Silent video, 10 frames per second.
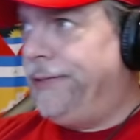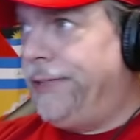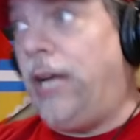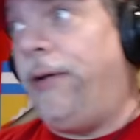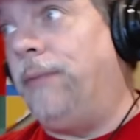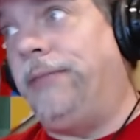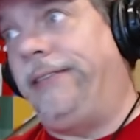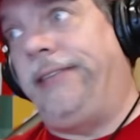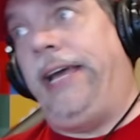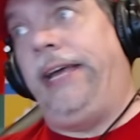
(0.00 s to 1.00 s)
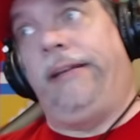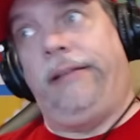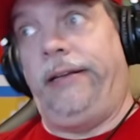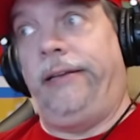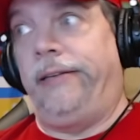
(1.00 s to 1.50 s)
Anyway, I'm just saying,
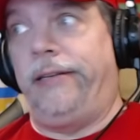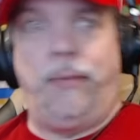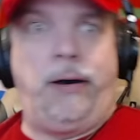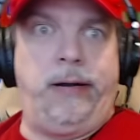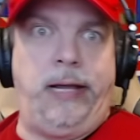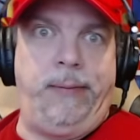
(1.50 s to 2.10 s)
like, come on.